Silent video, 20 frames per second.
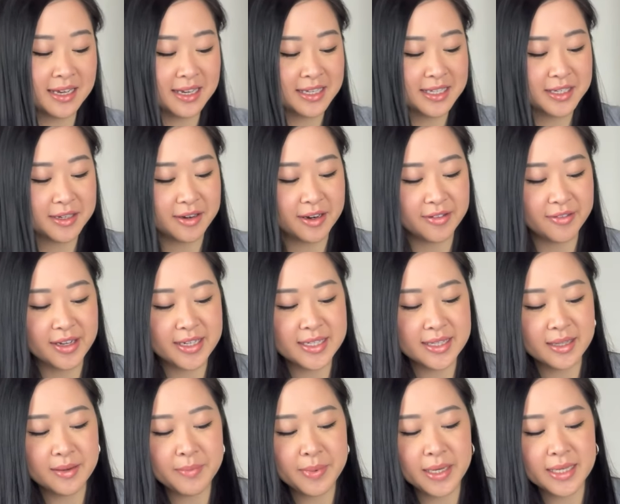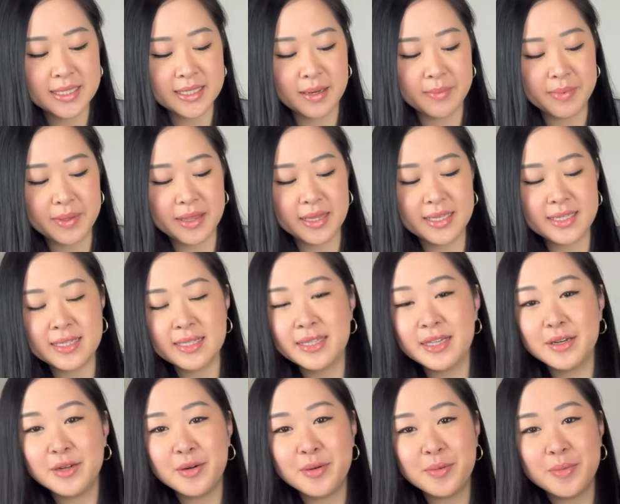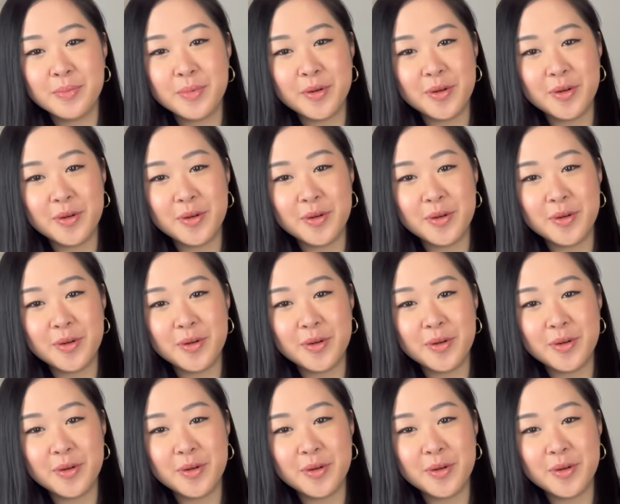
So I recently picked up this little